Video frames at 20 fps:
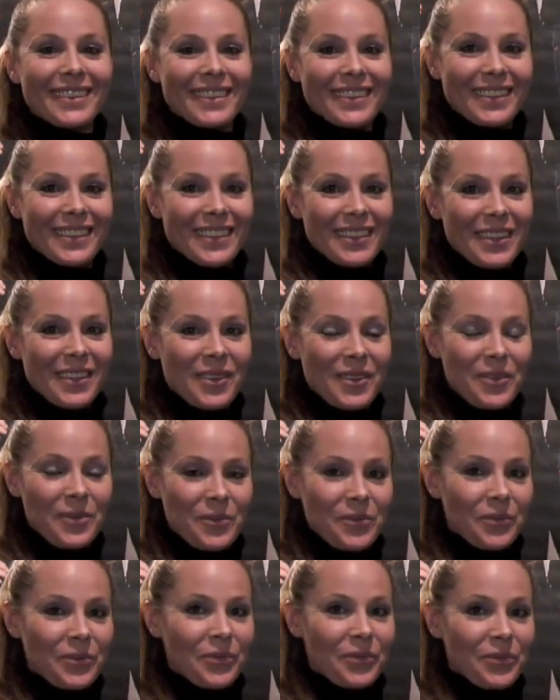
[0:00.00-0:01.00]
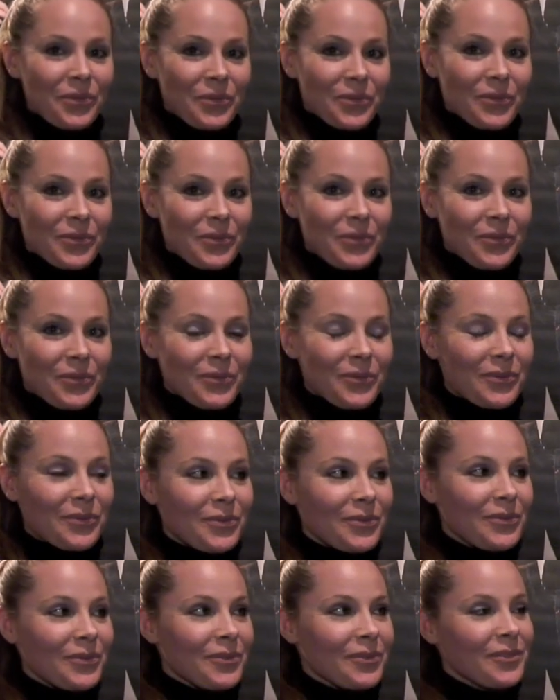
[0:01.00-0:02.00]

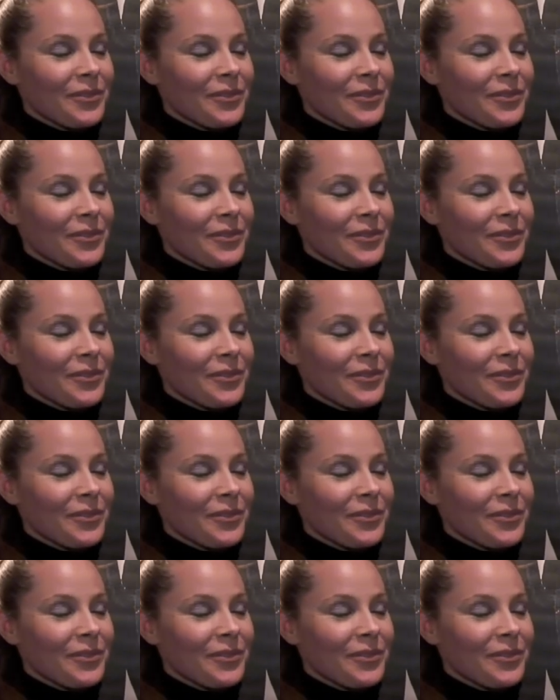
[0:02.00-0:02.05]
(not speaking)